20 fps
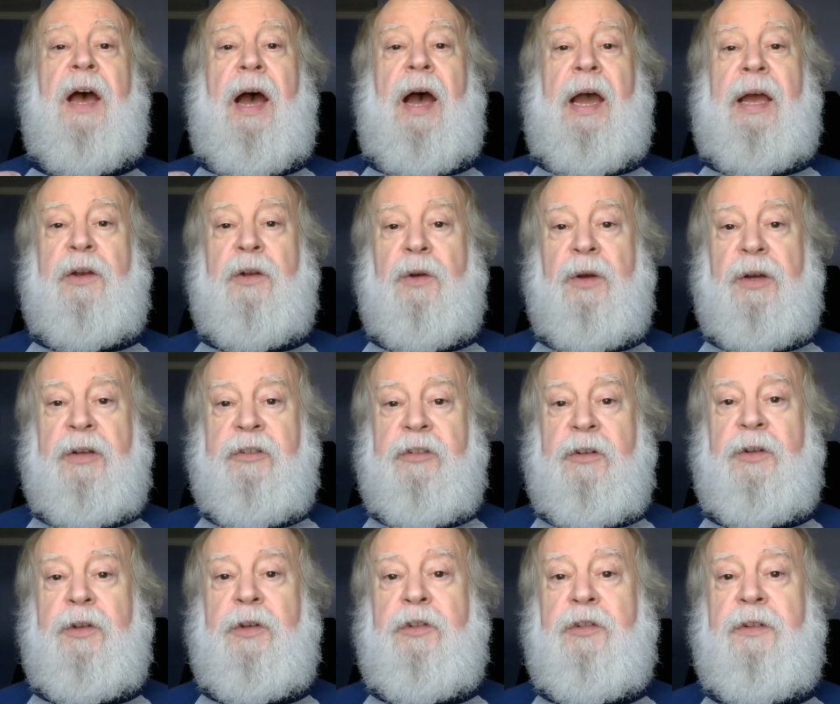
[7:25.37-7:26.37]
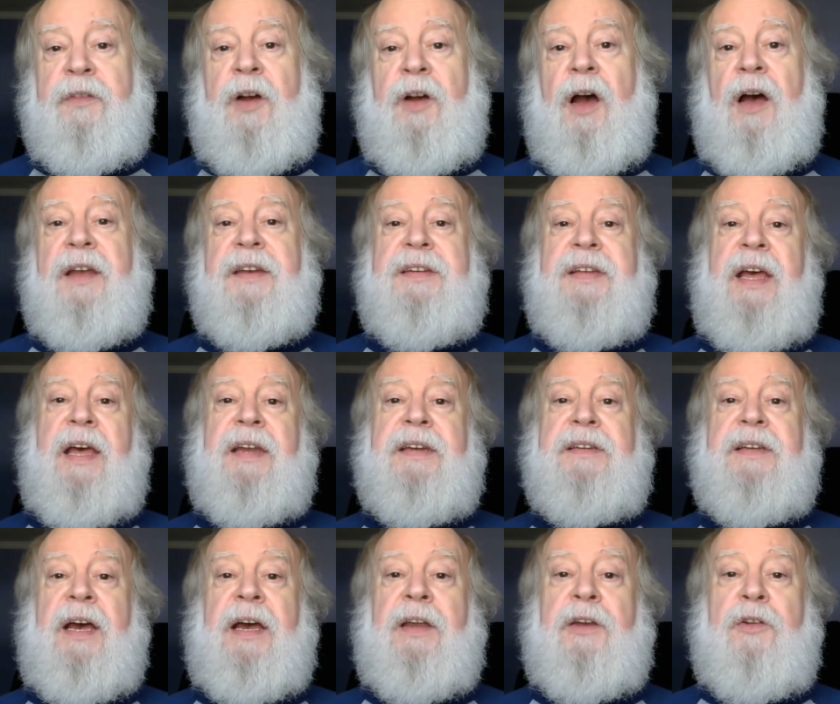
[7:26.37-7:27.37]
I do exclusive
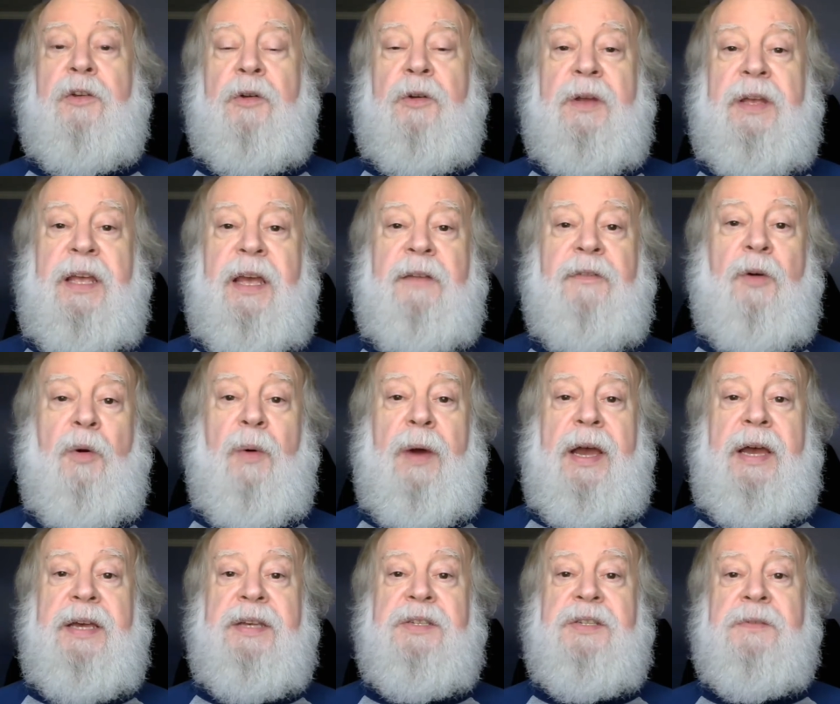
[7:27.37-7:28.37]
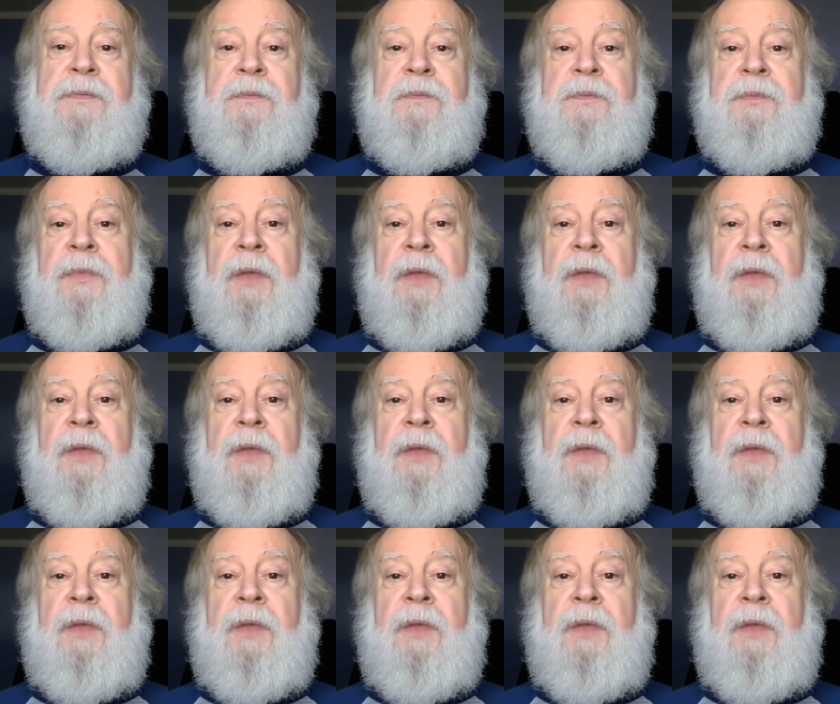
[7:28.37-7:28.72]
content. I do giveaways.